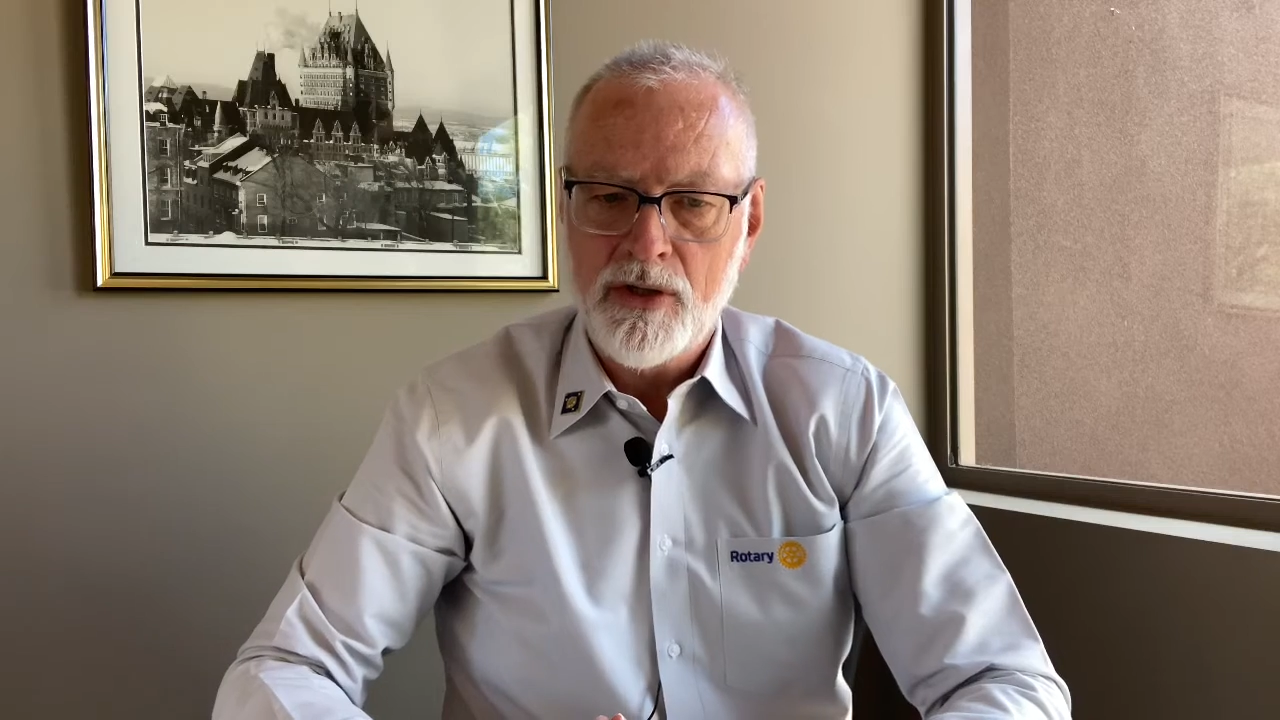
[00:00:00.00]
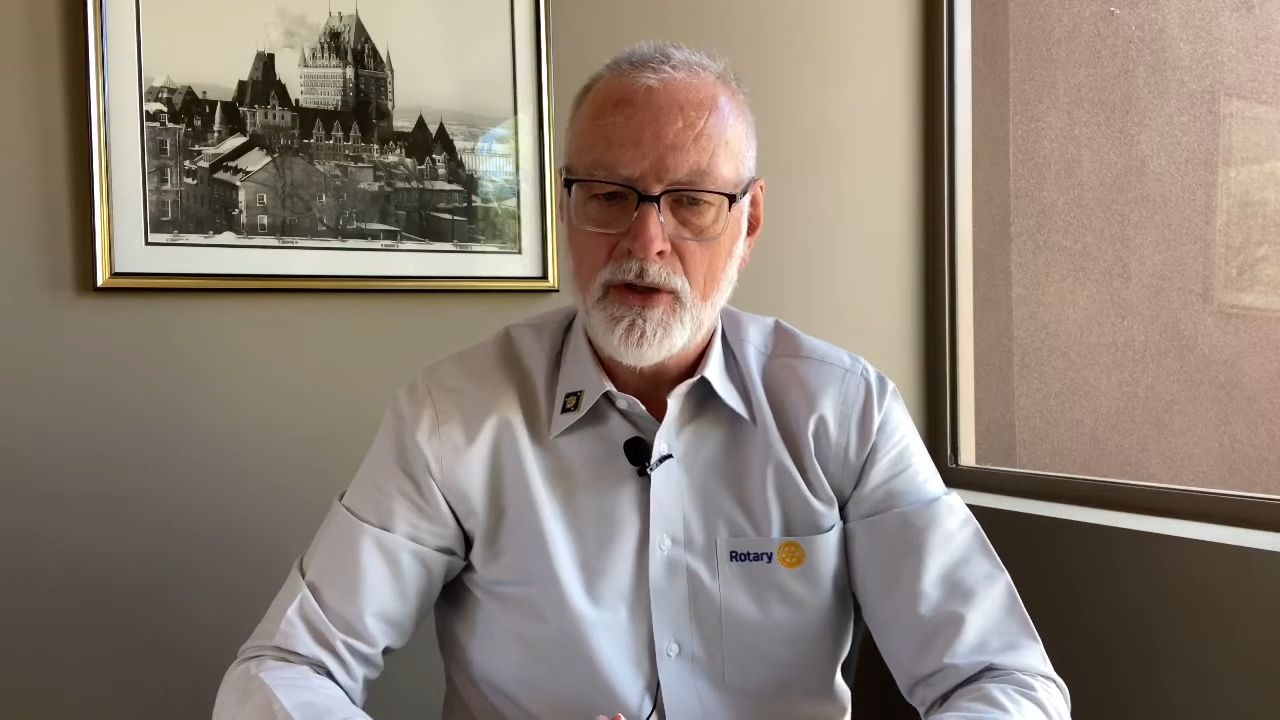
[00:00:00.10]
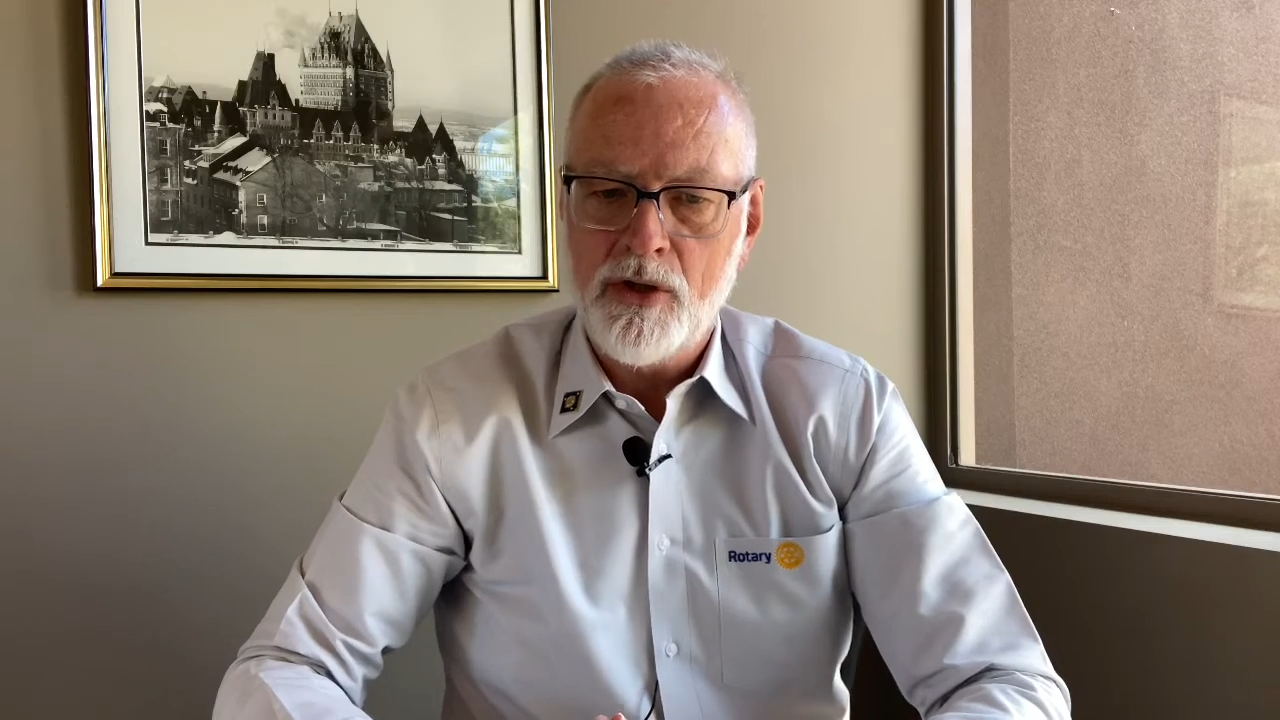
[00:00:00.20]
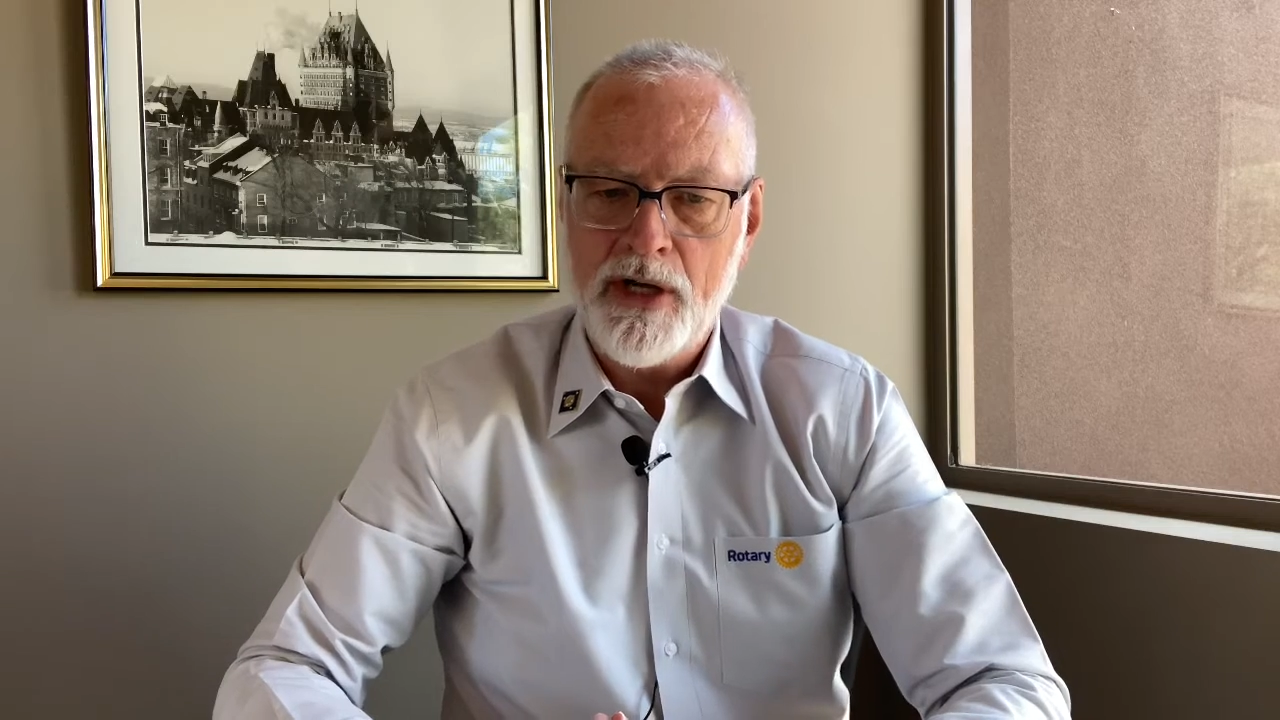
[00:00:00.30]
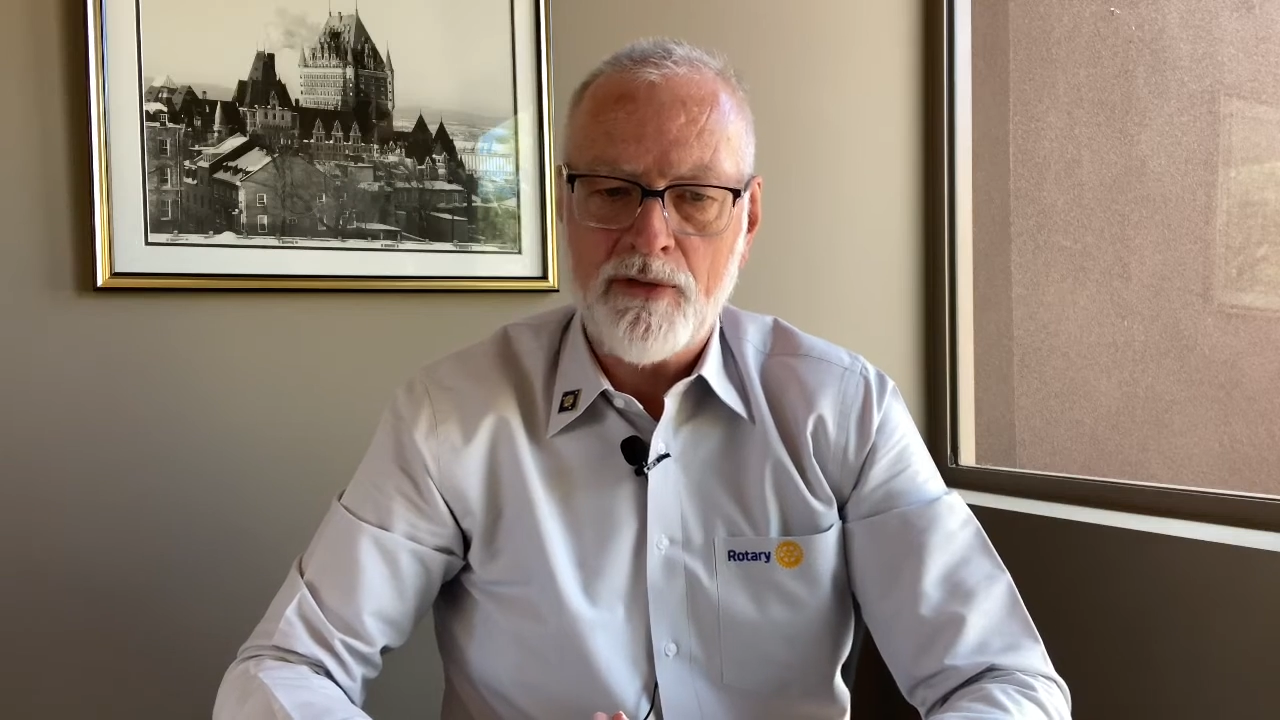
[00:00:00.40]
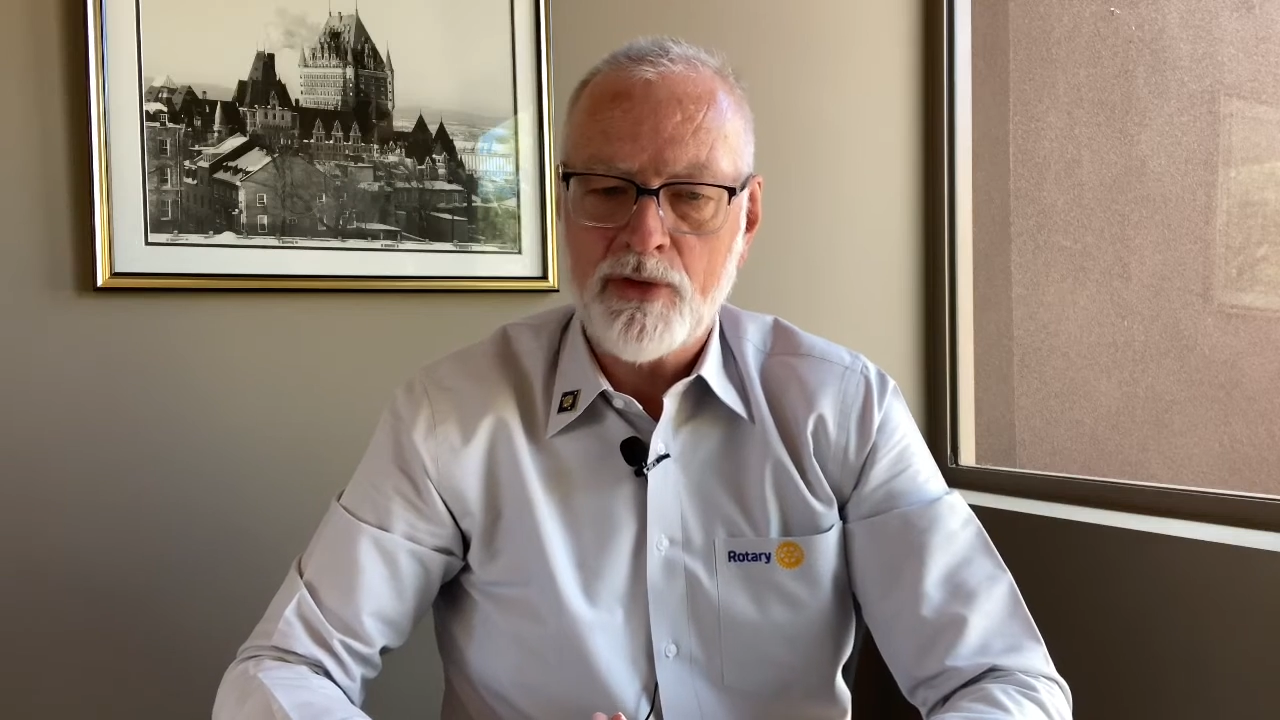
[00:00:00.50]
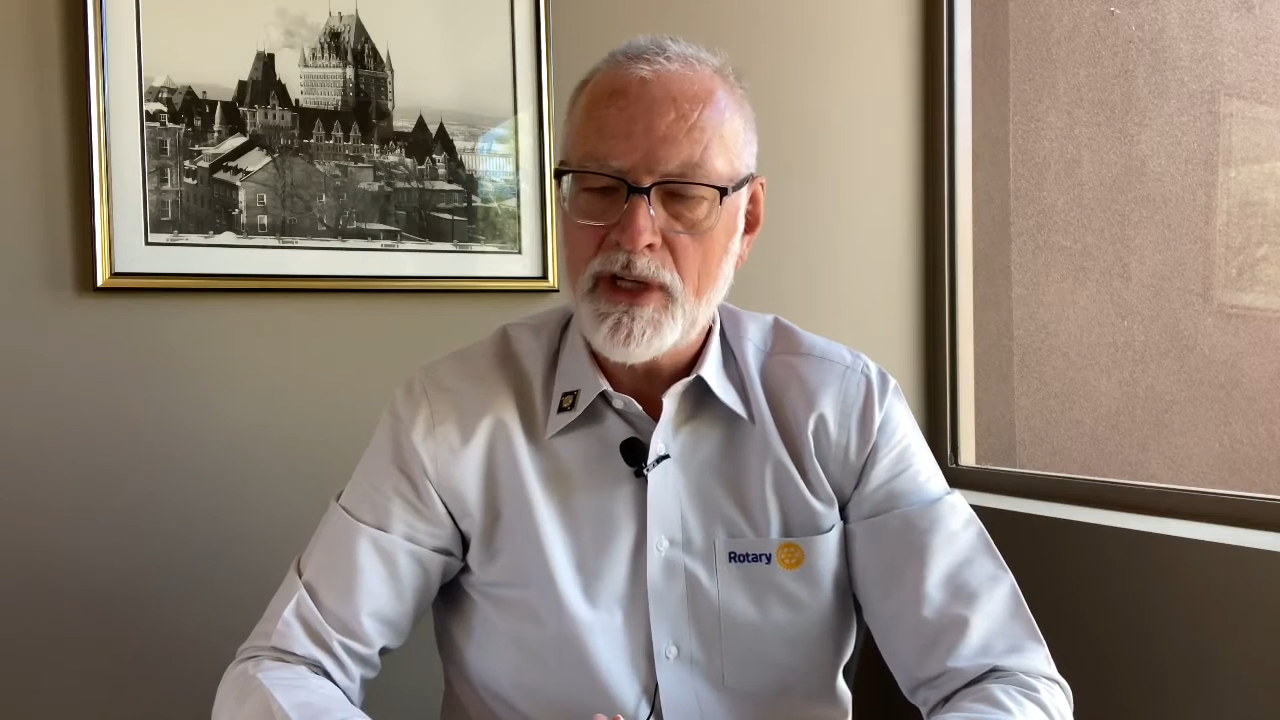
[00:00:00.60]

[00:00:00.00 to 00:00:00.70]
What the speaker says: could have